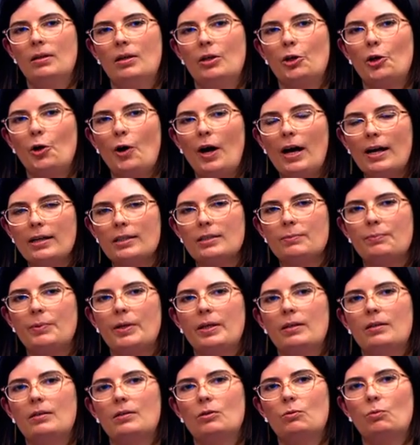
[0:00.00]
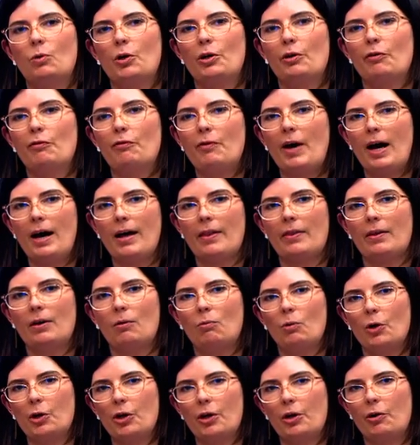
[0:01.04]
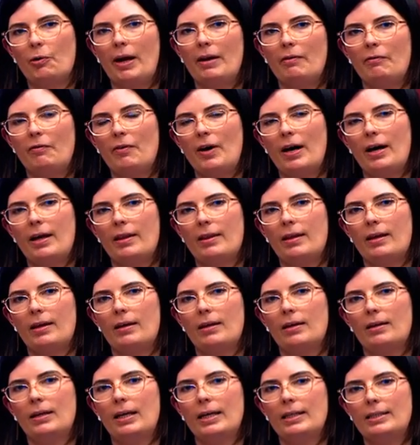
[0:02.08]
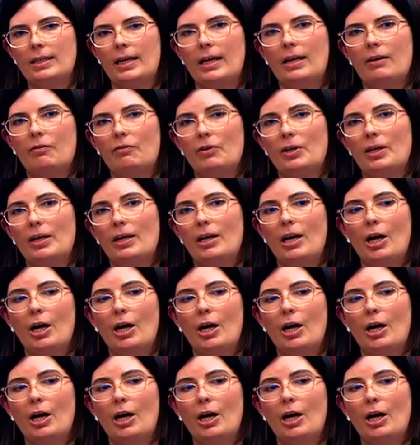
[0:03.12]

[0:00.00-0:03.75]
your husband, what your father, what your grandfather achieved here.